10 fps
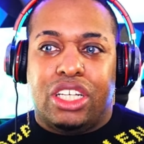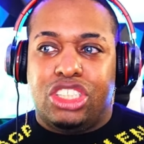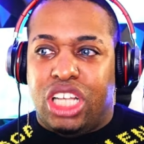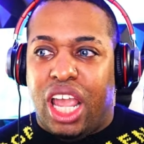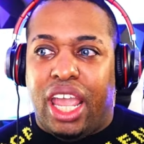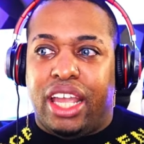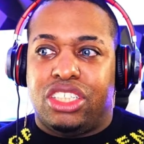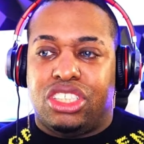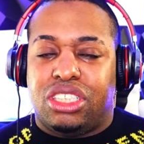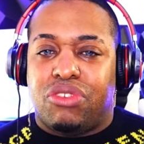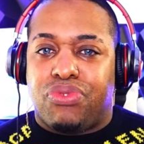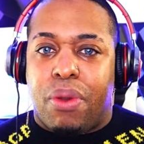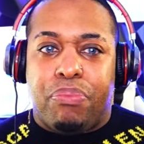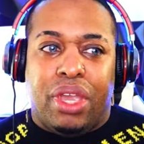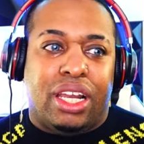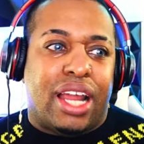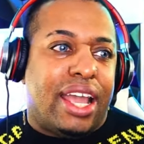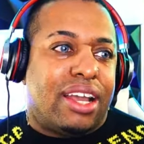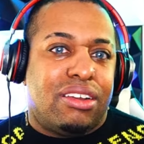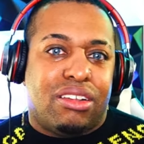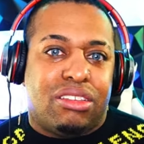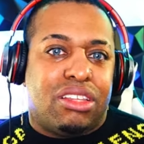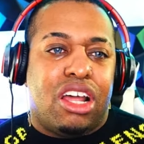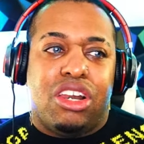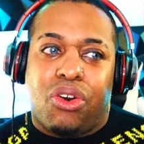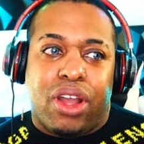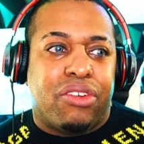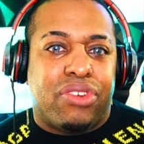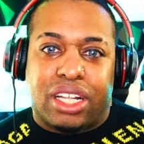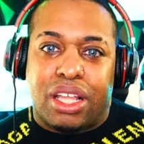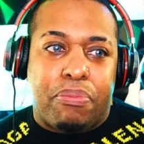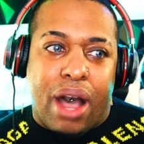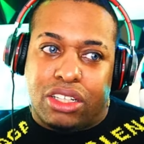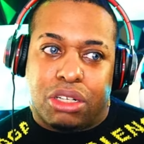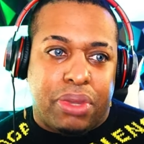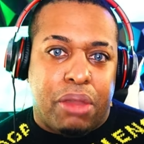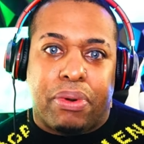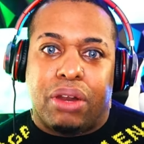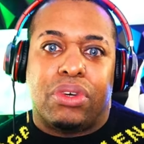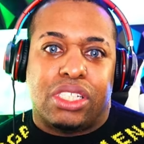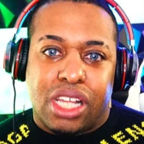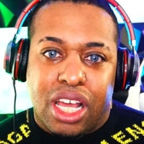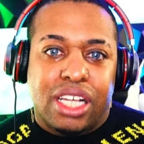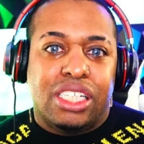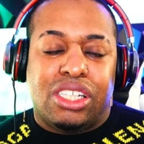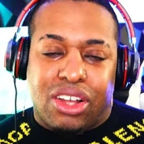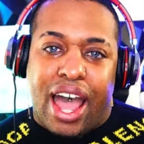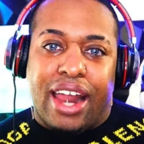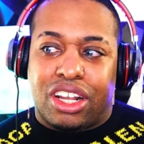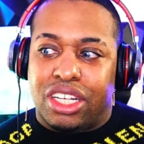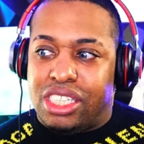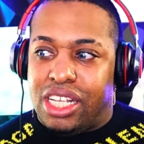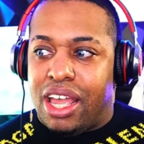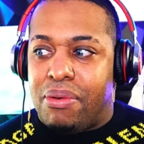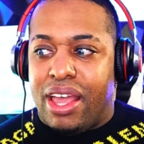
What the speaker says: changed from being, like, the annoying Rick that bothered me but was still had good to him.